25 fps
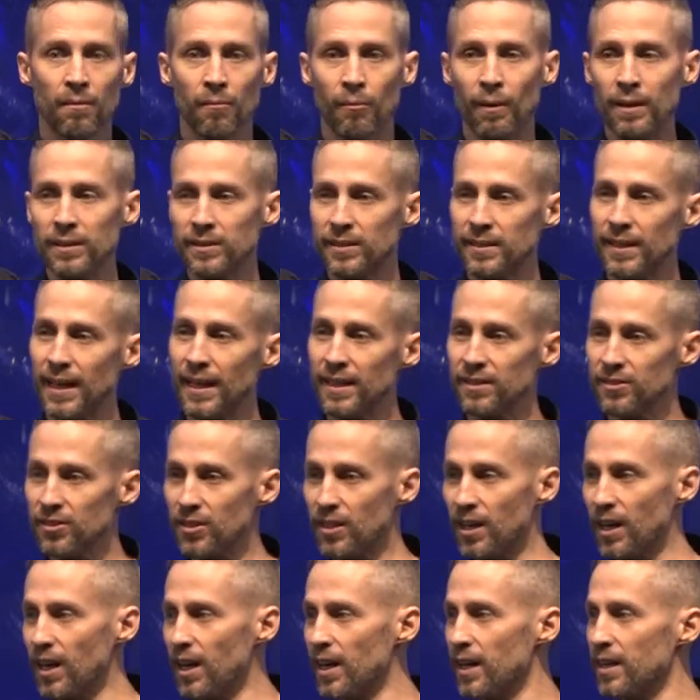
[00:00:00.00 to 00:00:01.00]
once that's
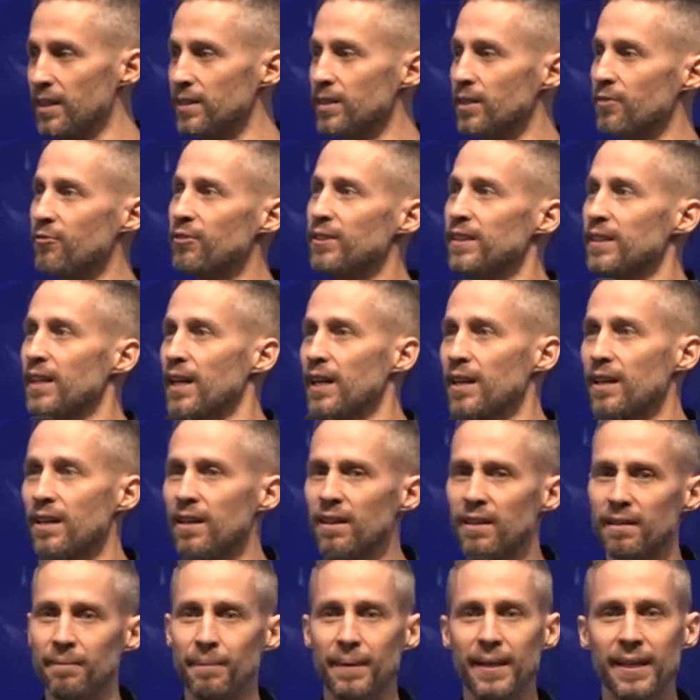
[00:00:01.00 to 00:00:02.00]
gone, you feel like,
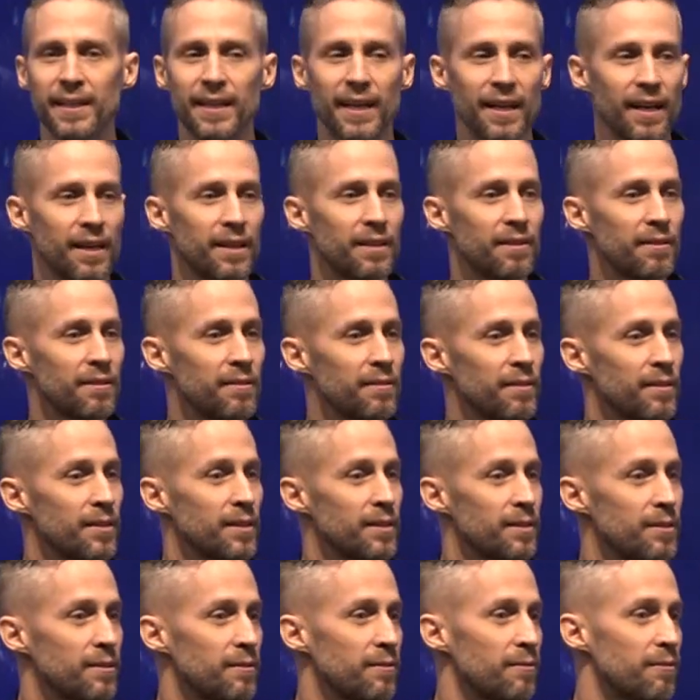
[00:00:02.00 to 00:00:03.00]
oh man, I got to
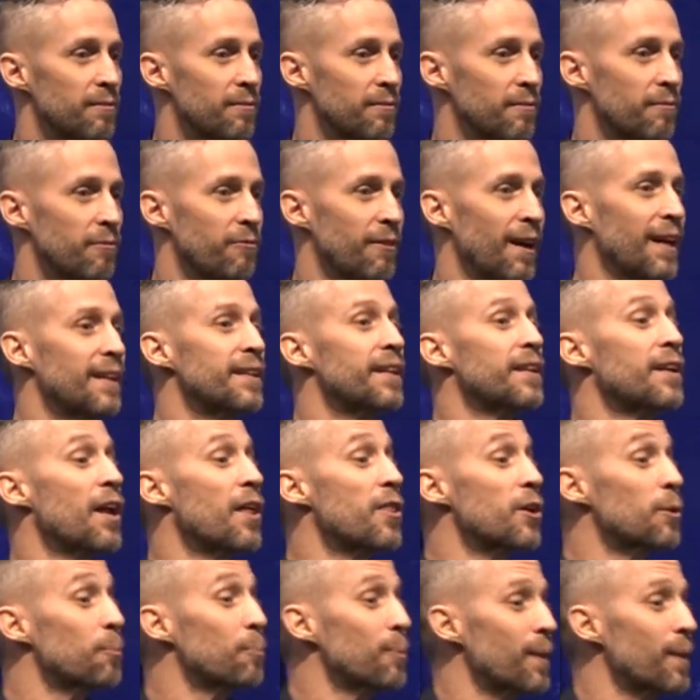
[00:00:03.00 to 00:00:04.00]
find another